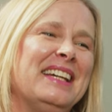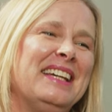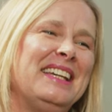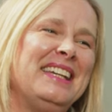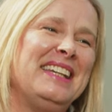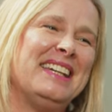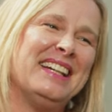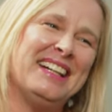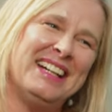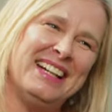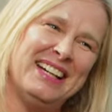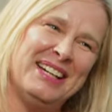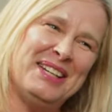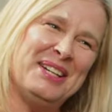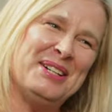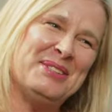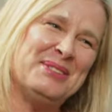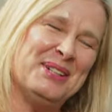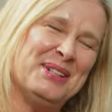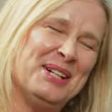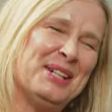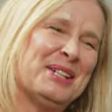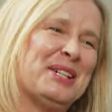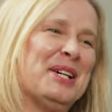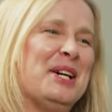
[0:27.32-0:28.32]
Yeah, you're
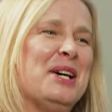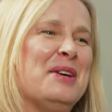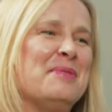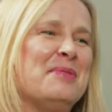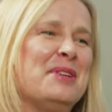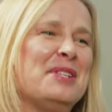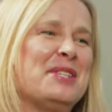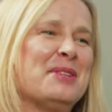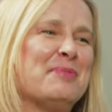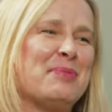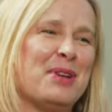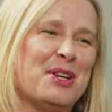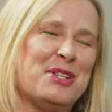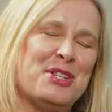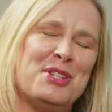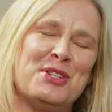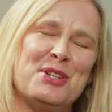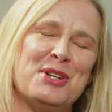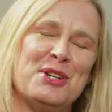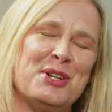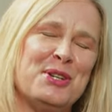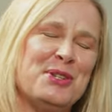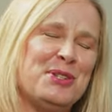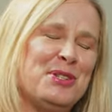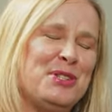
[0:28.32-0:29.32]
welcome. It's a pleasure to
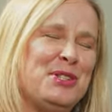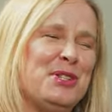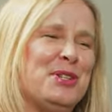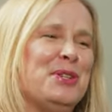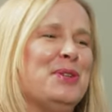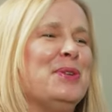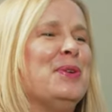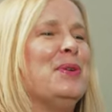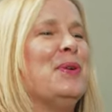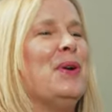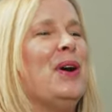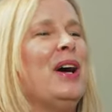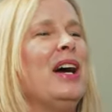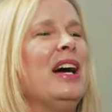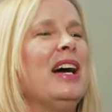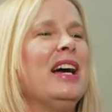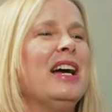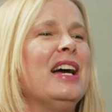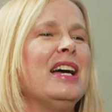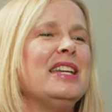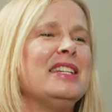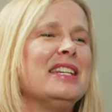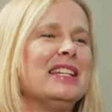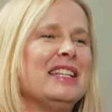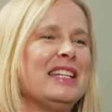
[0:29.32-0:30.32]
host you.
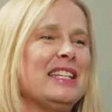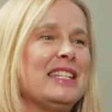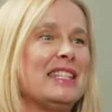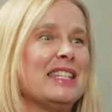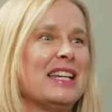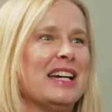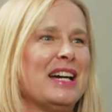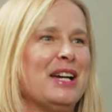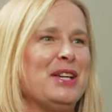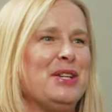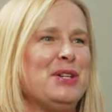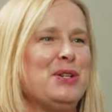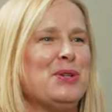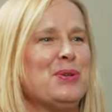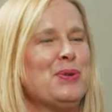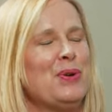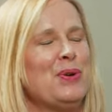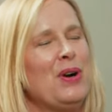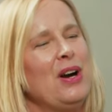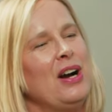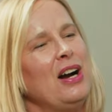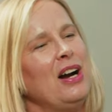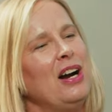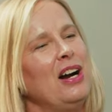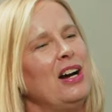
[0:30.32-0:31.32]
And Lisa, you
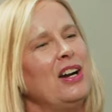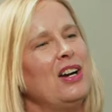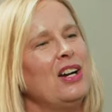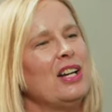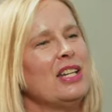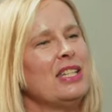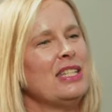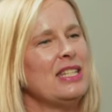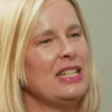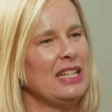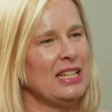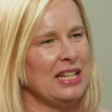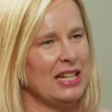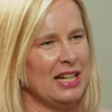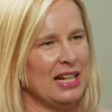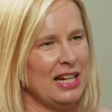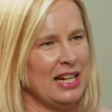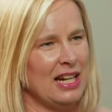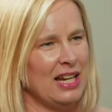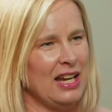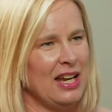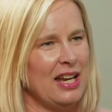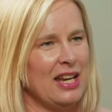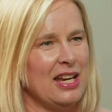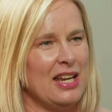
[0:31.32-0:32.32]
are a singer
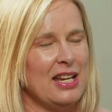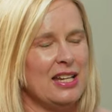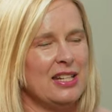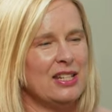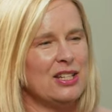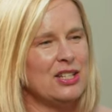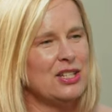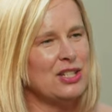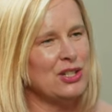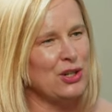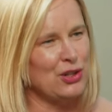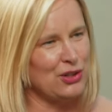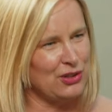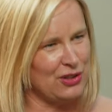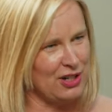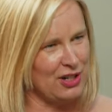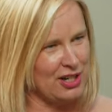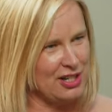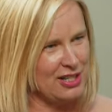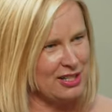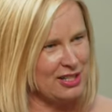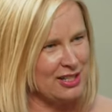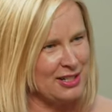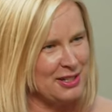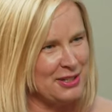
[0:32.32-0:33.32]
and a
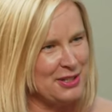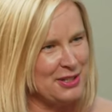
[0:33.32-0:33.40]
songwriter.